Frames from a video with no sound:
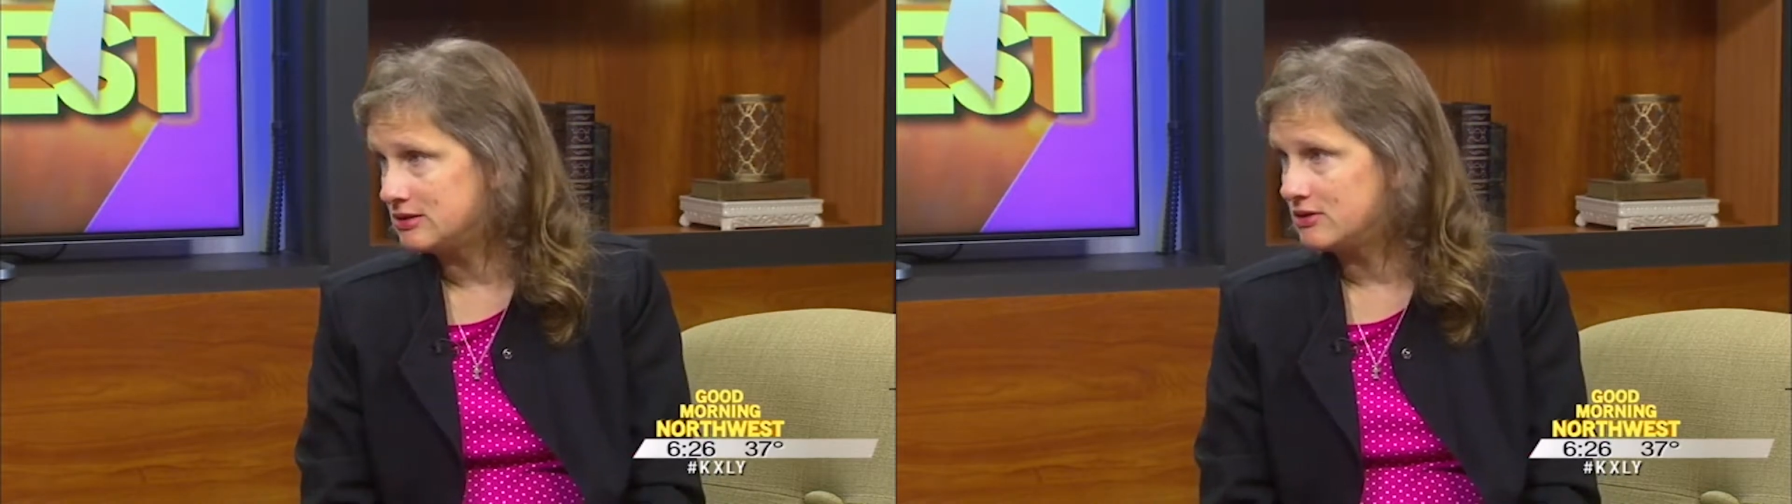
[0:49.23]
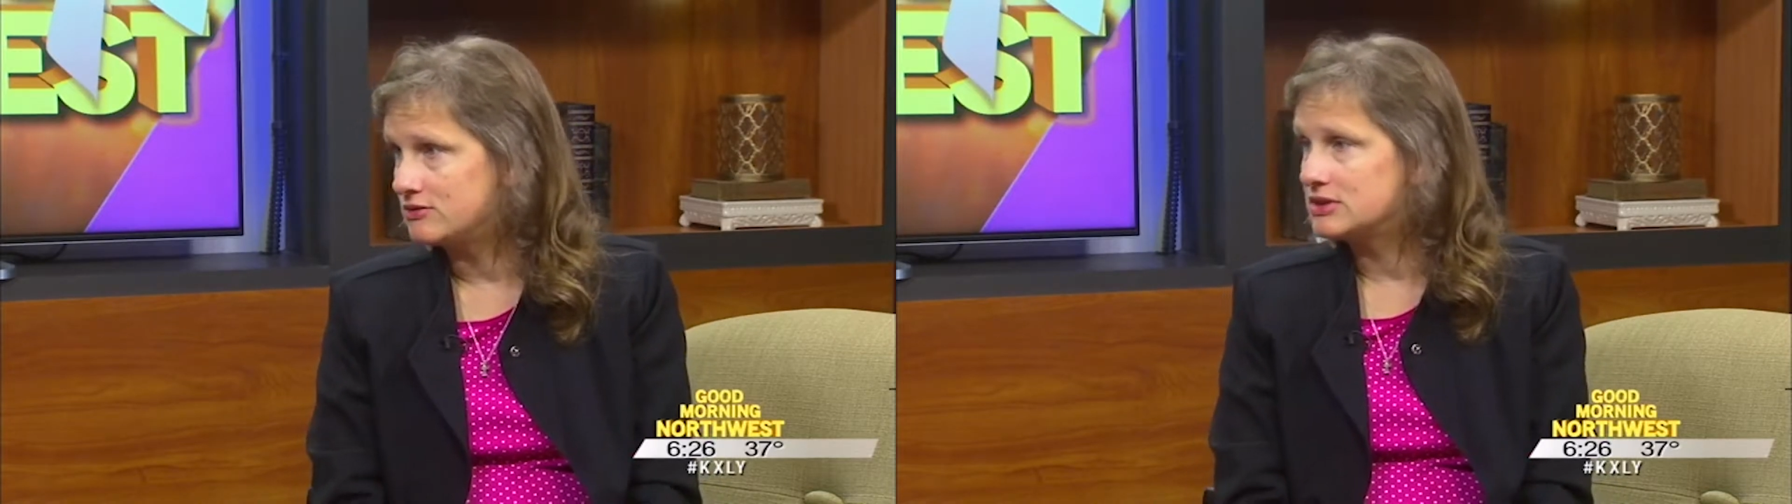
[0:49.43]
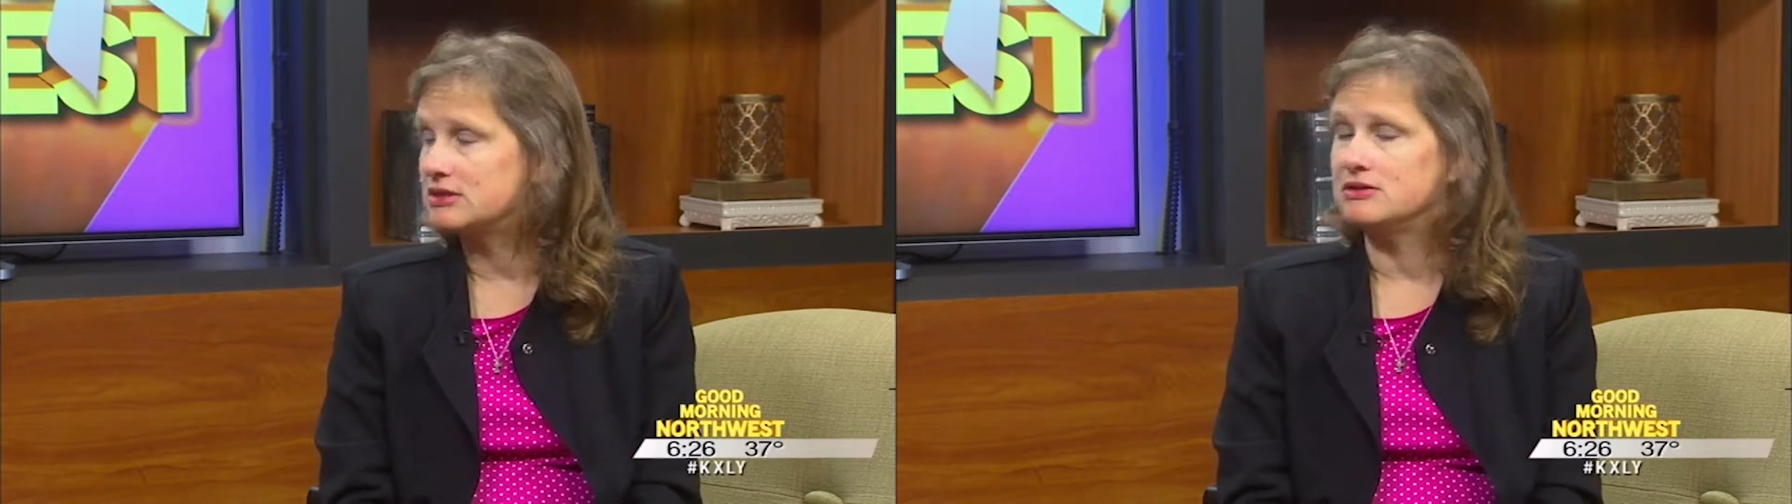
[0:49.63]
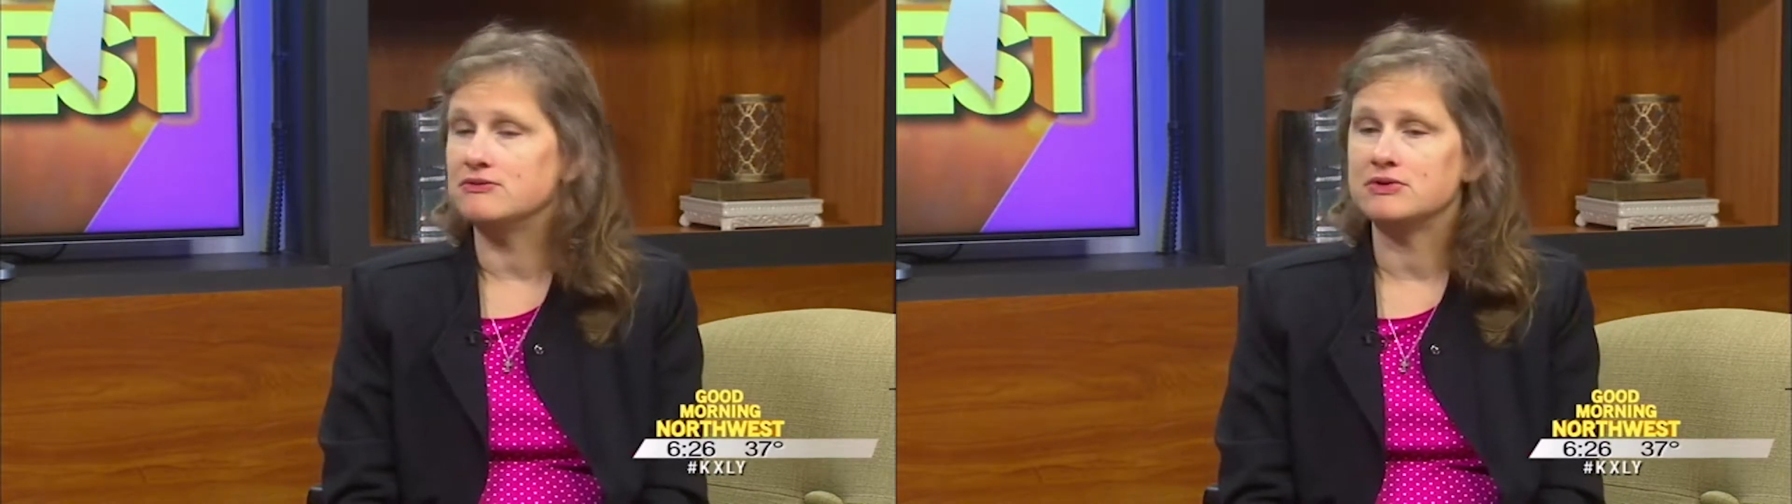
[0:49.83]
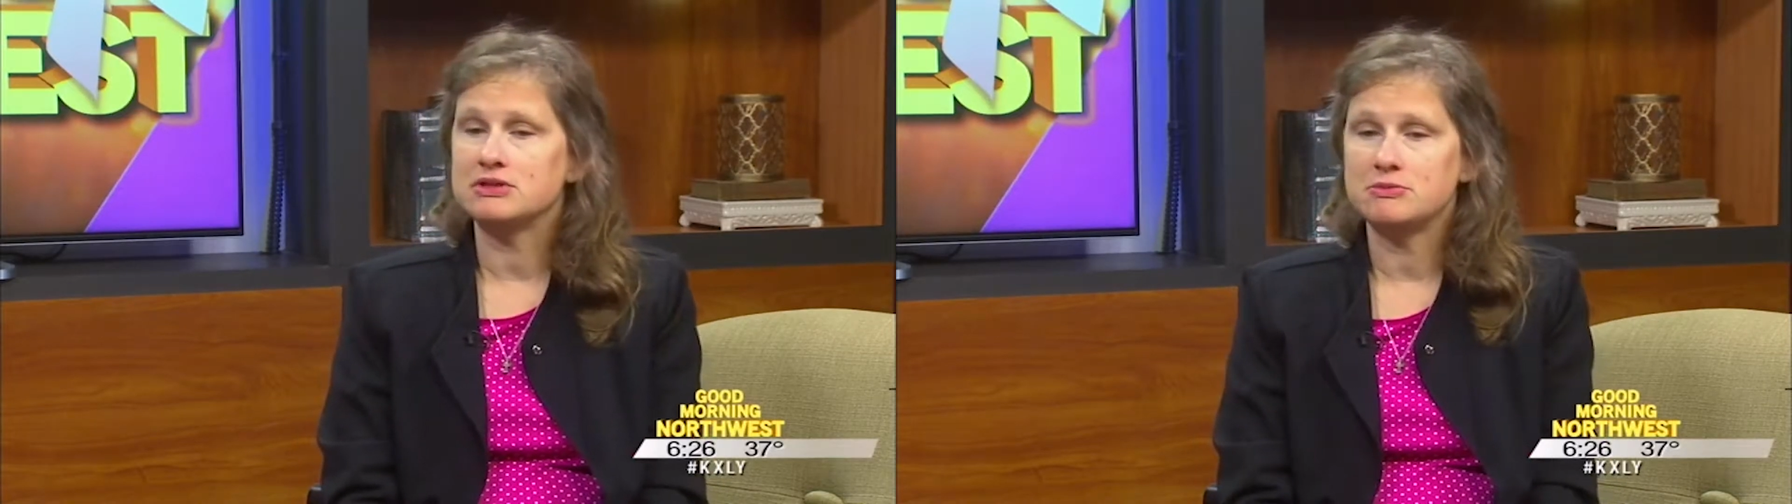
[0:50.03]
to notice the
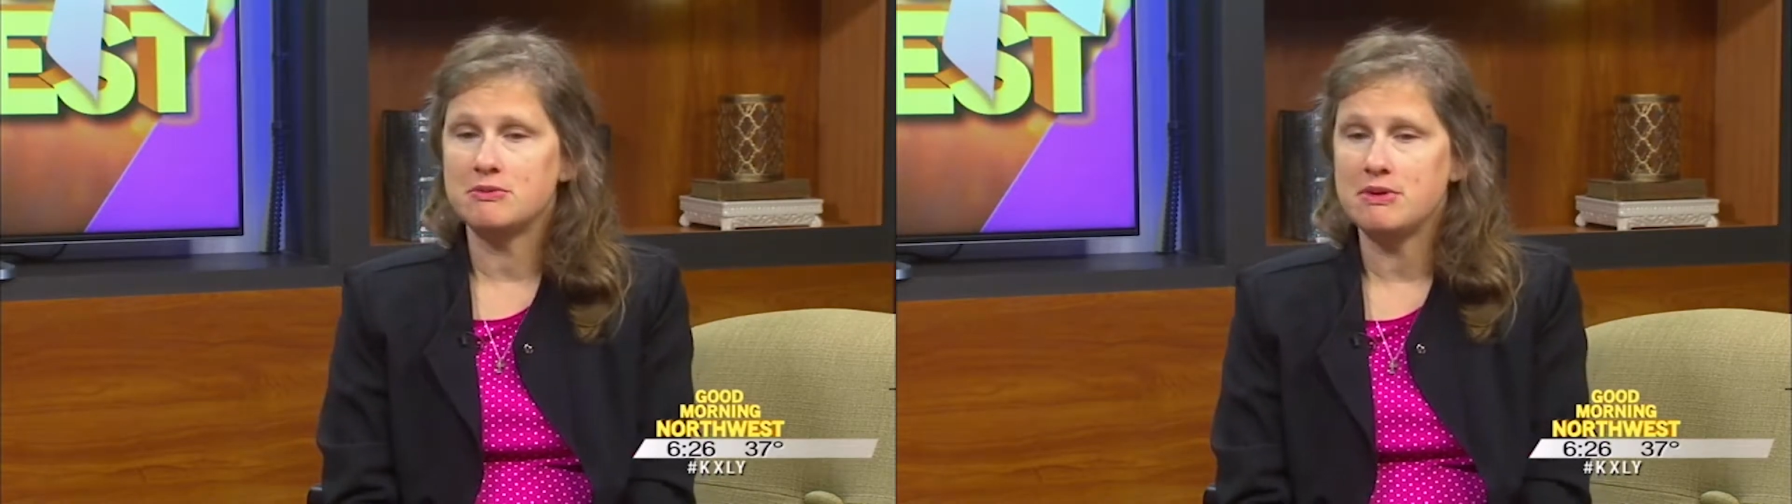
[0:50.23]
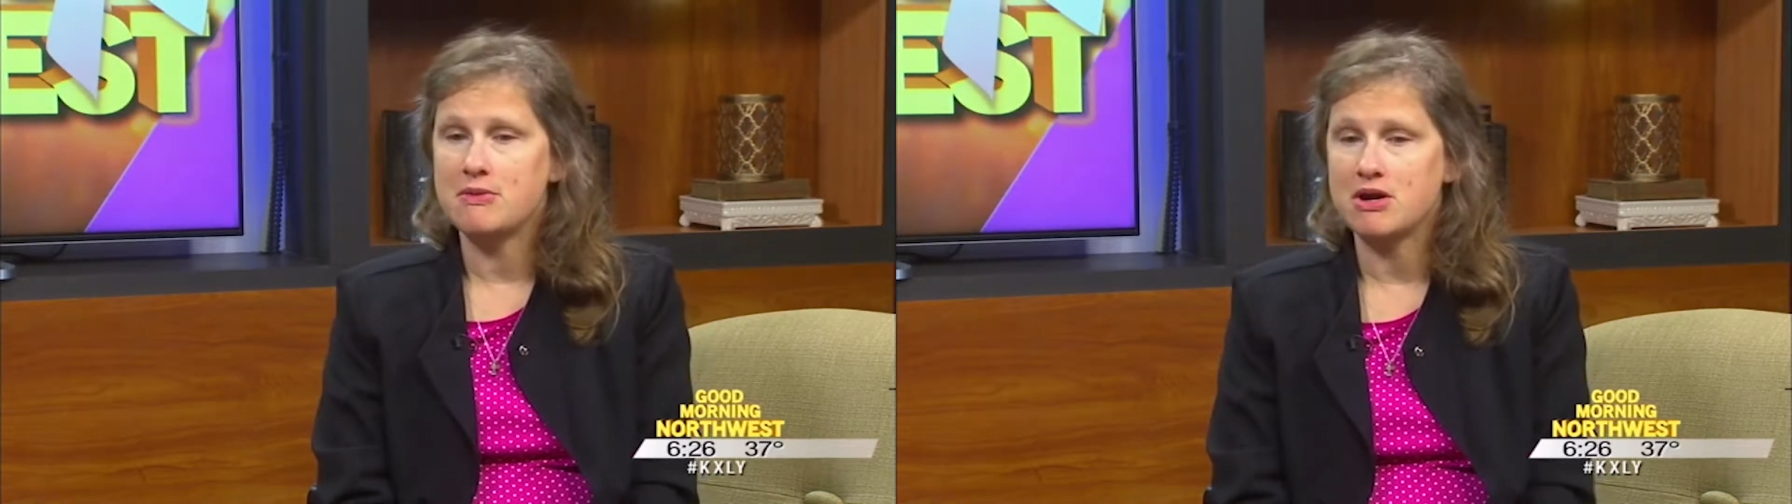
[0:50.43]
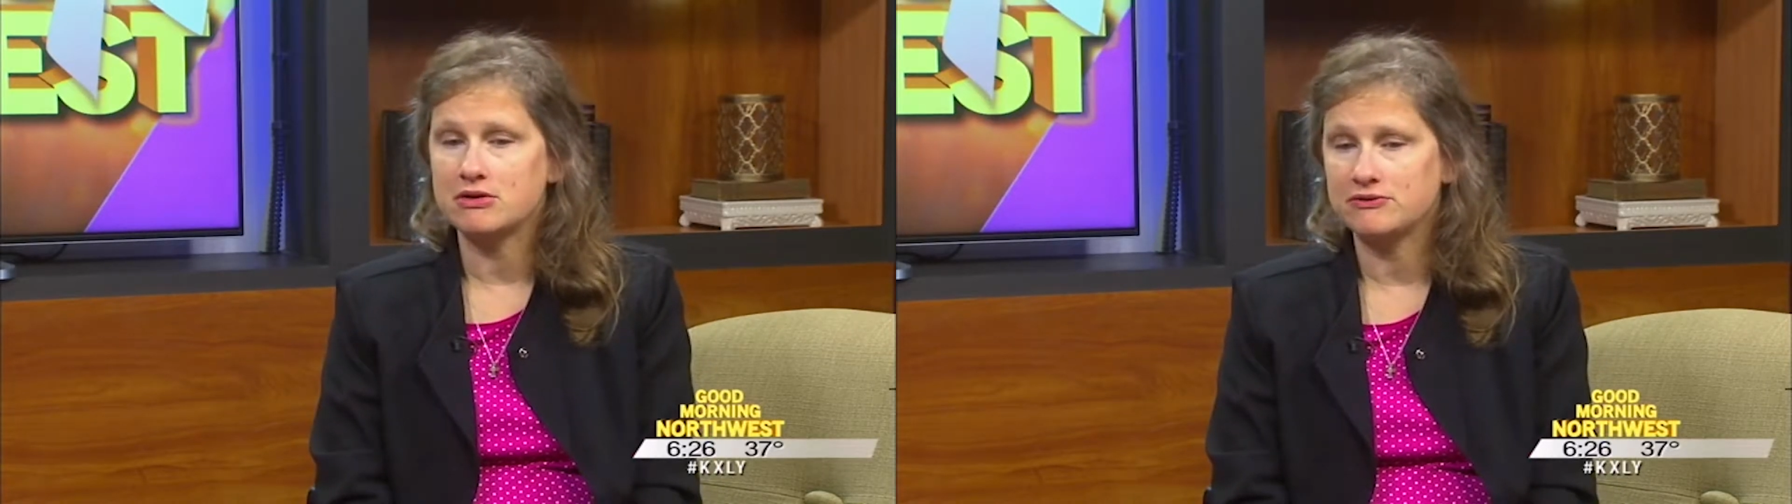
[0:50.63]
difference. But mm-hmm.